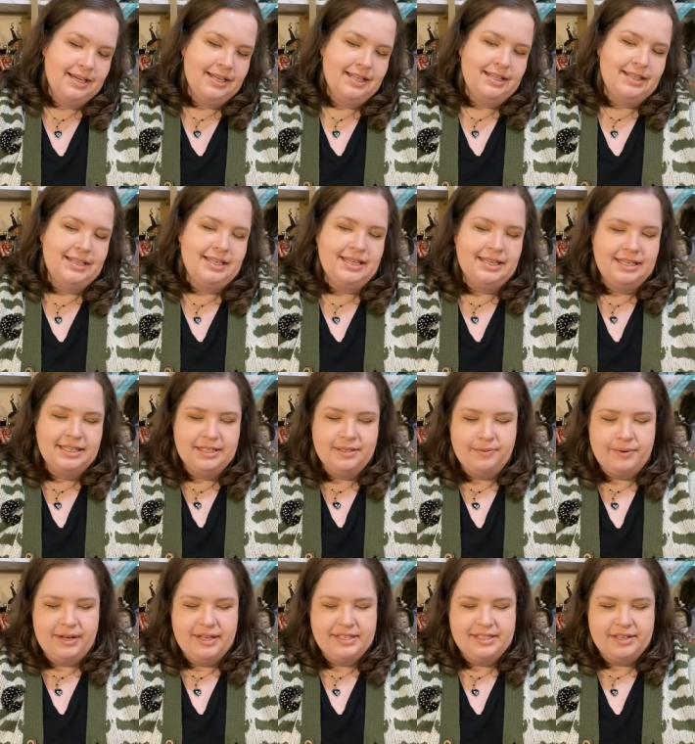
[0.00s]
These
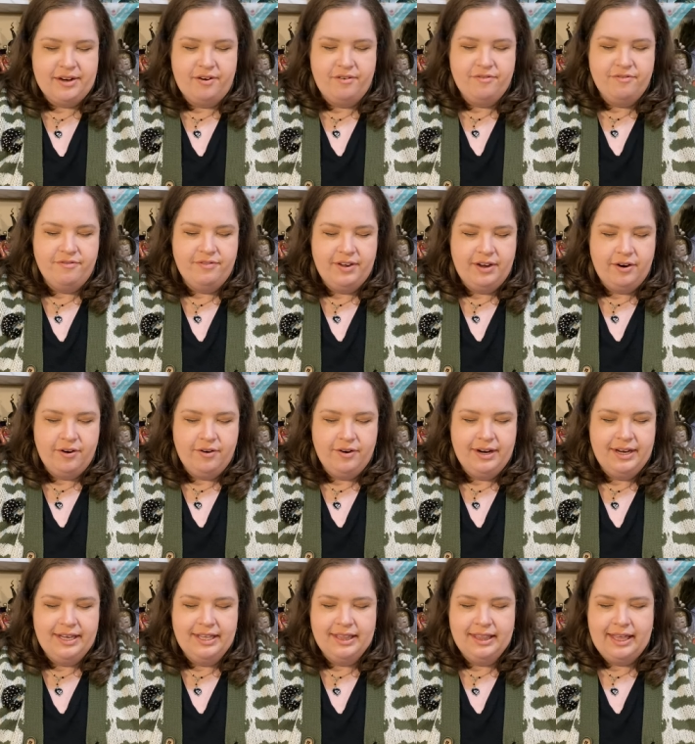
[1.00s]
ones are
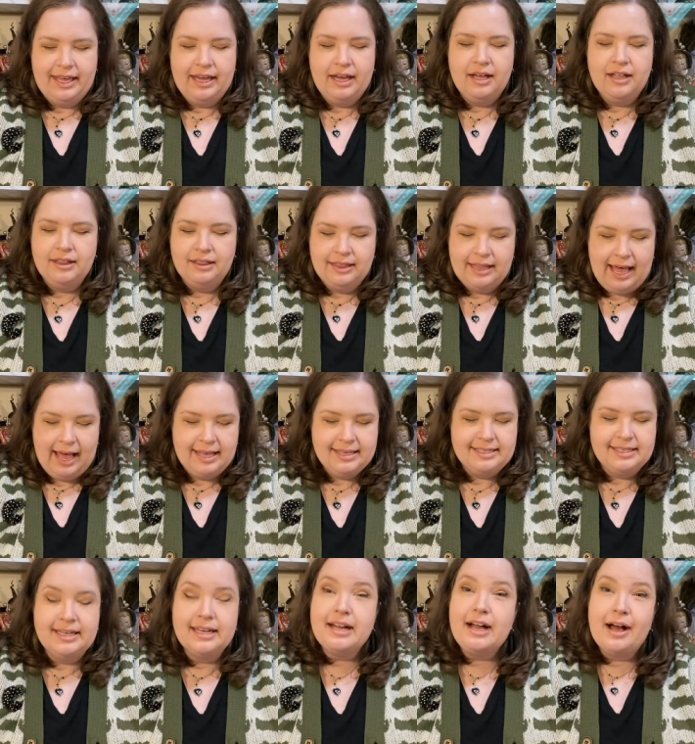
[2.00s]
very like
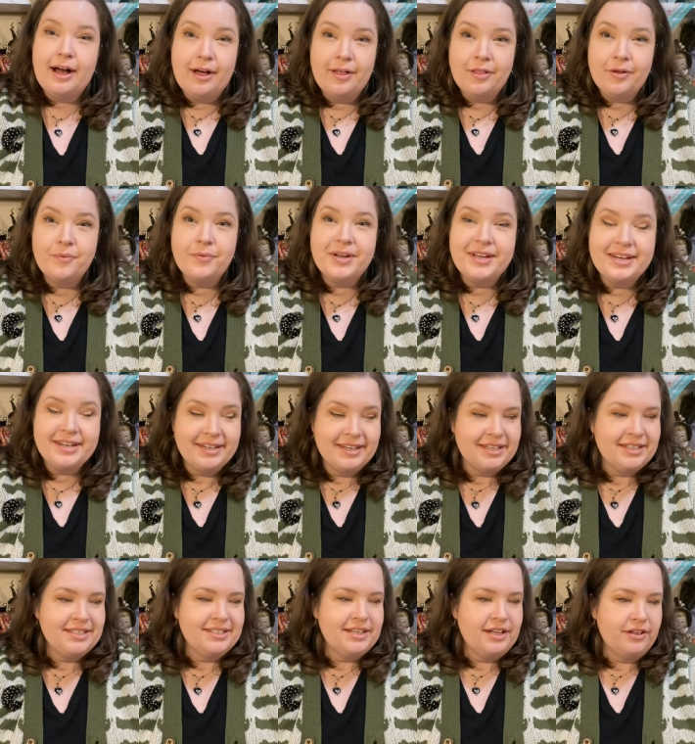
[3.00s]
classic Halloween
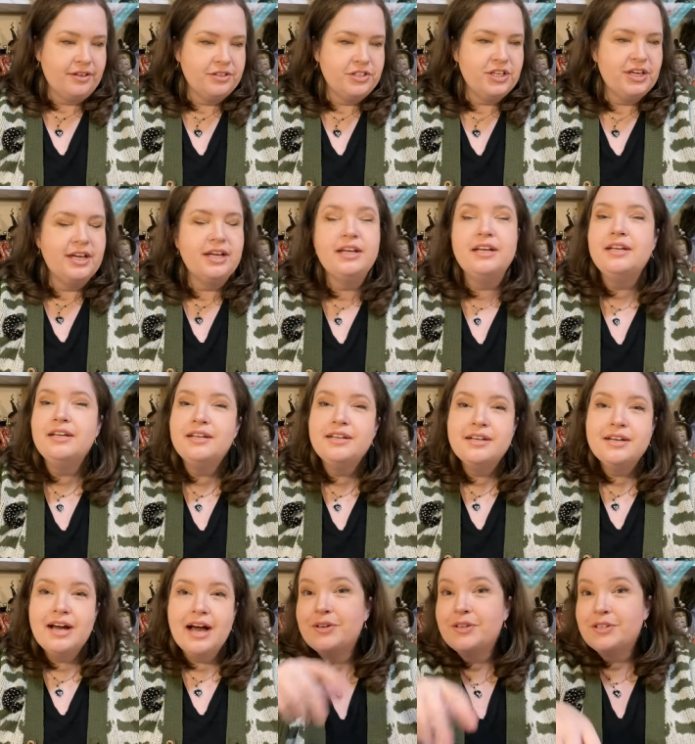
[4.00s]
nostalgia.
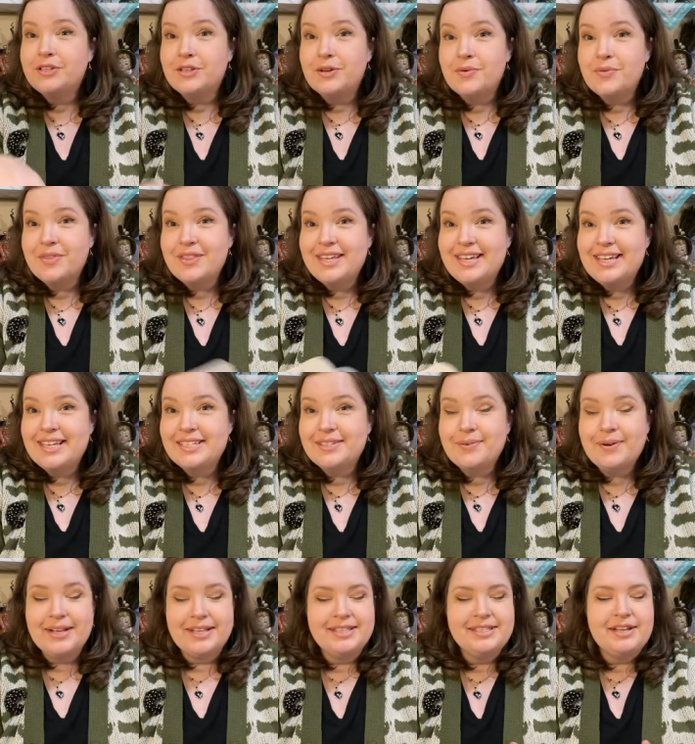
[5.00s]
So these ones